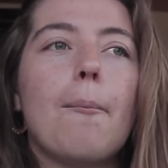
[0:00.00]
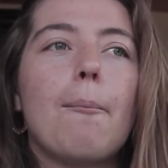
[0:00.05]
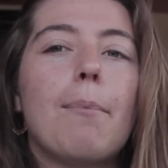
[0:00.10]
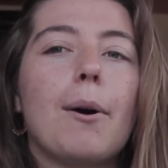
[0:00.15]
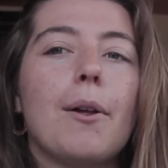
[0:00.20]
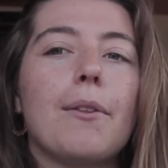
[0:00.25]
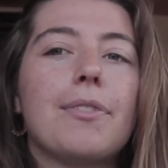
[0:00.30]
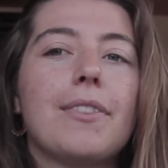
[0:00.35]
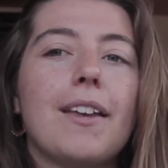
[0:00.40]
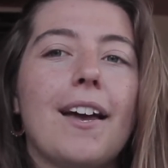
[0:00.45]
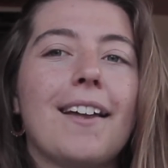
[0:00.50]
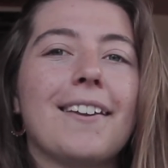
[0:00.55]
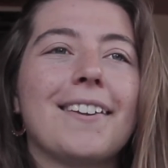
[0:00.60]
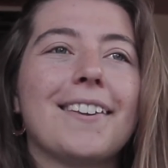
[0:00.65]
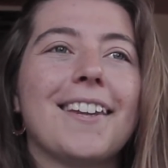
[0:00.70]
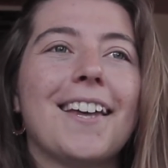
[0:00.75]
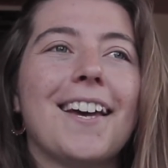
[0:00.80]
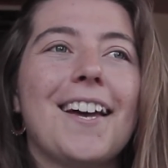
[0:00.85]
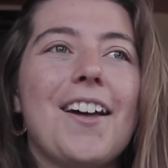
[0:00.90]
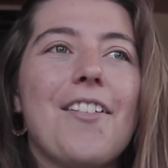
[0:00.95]
but
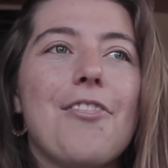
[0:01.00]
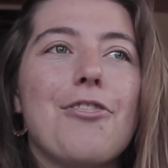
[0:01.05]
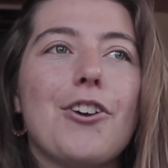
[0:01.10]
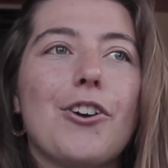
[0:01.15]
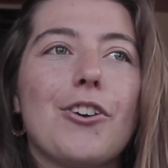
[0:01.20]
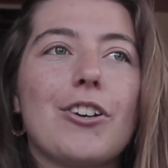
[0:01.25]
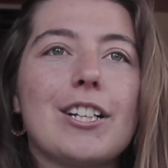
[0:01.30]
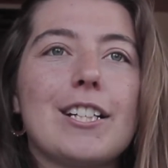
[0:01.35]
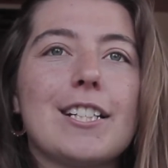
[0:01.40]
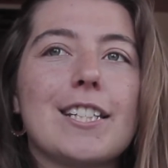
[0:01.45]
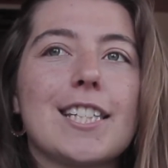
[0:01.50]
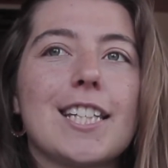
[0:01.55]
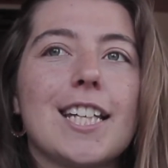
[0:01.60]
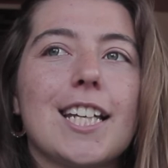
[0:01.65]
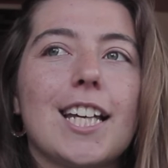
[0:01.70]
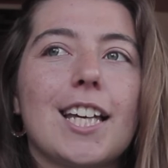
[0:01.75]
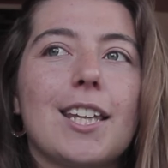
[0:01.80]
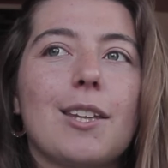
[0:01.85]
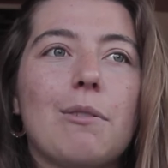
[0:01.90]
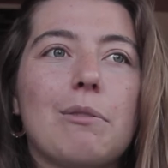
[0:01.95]
then there is
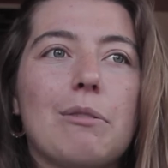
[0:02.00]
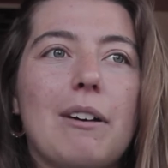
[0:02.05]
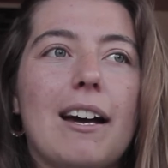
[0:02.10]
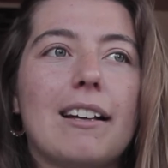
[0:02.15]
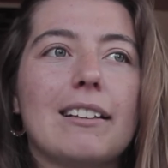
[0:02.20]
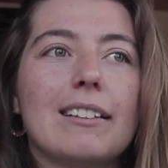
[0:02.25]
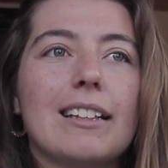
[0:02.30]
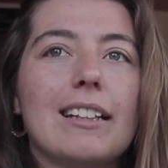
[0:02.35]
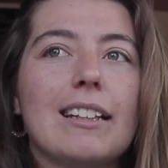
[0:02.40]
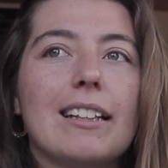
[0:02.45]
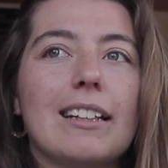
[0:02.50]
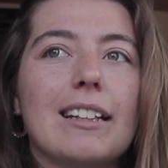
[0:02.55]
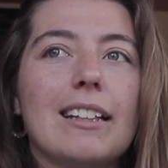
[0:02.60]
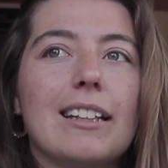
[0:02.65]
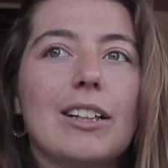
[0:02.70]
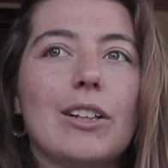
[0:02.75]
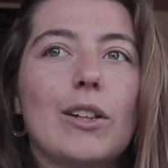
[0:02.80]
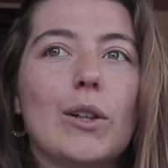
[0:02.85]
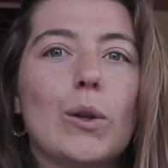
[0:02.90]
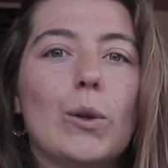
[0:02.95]
the fat lady
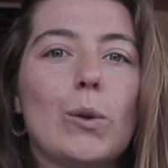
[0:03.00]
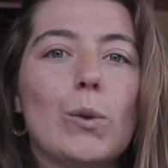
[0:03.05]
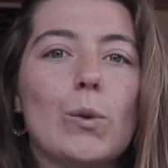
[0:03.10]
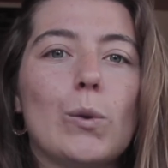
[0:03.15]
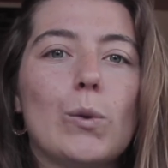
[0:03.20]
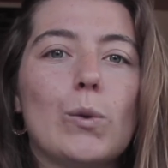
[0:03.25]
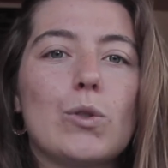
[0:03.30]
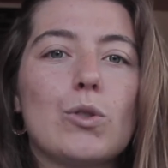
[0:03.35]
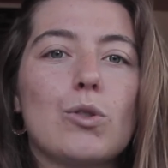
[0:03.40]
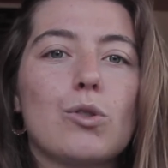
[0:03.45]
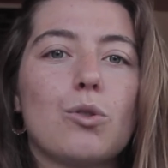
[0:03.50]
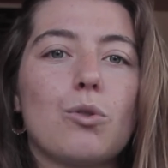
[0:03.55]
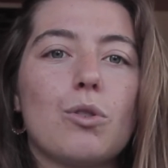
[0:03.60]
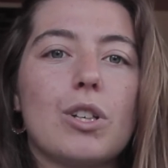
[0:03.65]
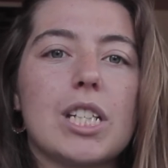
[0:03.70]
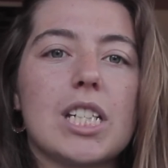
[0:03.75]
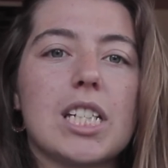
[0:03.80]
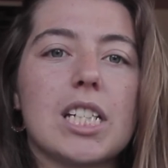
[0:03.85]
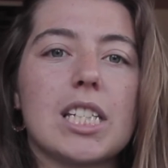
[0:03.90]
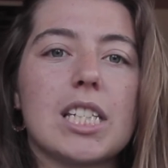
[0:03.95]
who
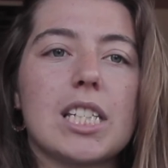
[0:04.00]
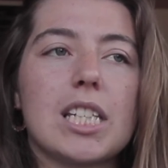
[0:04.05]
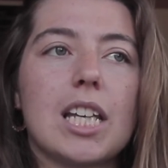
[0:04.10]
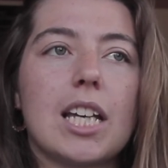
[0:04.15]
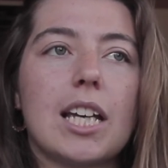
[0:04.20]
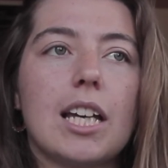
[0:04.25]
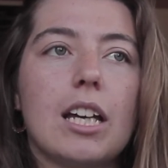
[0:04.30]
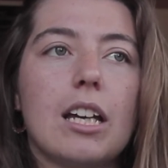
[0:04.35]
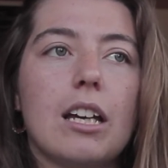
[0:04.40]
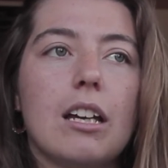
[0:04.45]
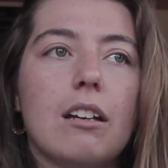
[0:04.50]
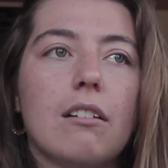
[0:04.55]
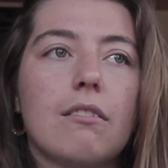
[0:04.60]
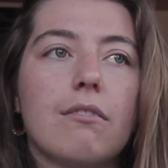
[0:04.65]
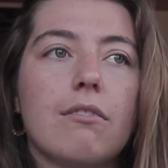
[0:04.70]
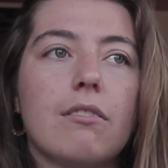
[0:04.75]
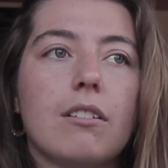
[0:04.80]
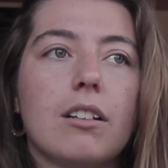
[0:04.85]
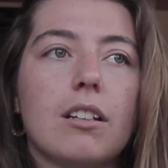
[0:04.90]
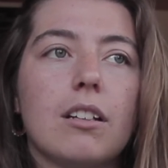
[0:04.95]
screeches
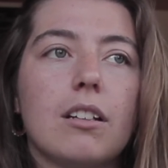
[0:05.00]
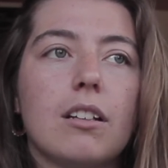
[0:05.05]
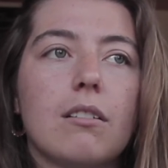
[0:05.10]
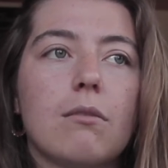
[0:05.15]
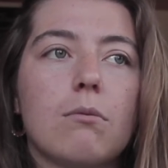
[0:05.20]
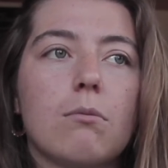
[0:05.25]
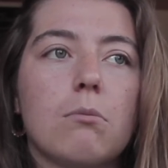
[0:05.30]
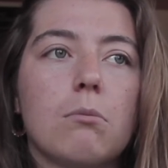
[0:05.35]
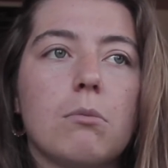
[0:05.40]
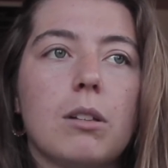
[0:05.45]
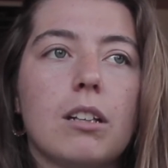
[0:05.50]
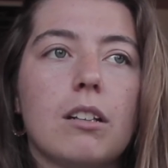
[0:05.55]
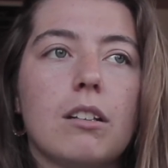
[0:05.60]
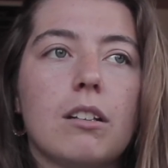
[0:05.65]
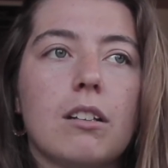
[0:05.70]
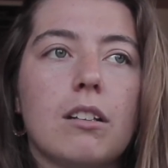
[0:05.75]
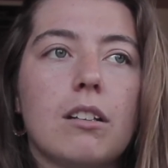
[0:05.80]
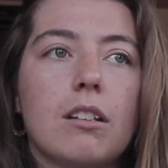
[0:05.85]
every minute.